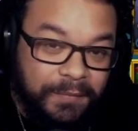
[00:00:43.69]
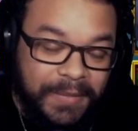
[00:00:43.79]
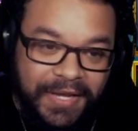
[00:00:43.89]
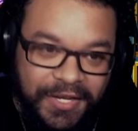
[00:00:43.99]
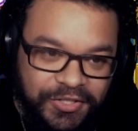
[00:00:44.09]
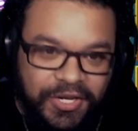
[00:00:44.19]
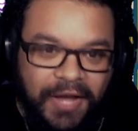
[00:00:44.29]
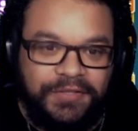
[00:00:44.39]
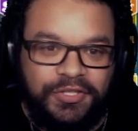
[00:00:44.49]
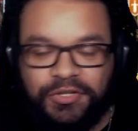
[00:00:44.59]
because you
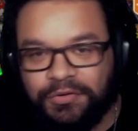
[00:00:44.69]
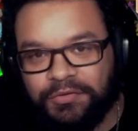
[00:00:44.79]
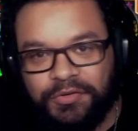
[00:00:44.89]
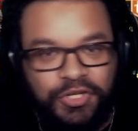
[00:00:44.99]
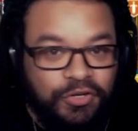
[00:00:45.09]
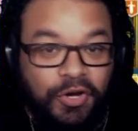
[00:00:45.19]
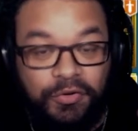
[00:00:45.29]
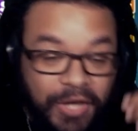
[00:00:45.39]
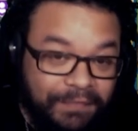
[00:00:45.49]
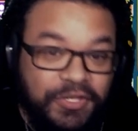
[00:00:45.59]
have to
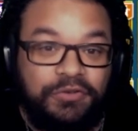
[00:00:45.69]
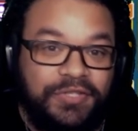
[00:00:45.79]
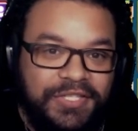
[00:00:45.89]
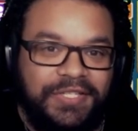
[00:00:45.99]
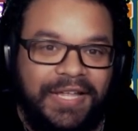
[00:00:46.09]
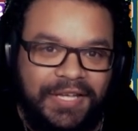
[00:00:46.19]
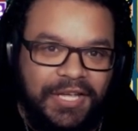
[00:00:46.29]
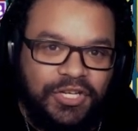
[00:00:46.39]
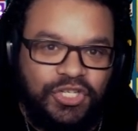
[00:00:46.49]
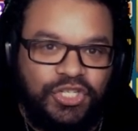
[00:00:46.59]
you have to use this like
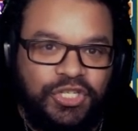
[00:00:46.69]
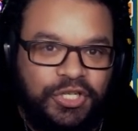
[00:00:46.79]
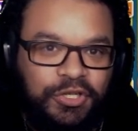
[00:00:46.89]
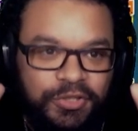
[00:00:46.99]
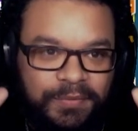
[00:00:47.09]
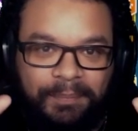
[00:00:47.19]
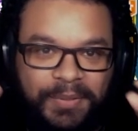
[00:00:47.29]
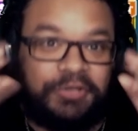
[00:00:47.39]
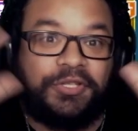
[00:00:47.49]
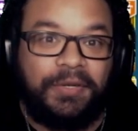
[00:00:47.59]
shield
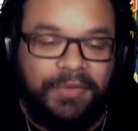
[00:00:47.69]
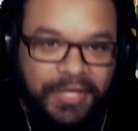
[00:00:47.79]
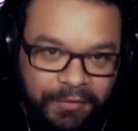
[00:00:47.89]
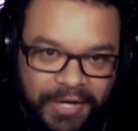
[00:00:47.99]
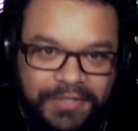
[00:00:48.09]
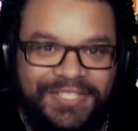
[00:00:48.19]
build-up thing, right?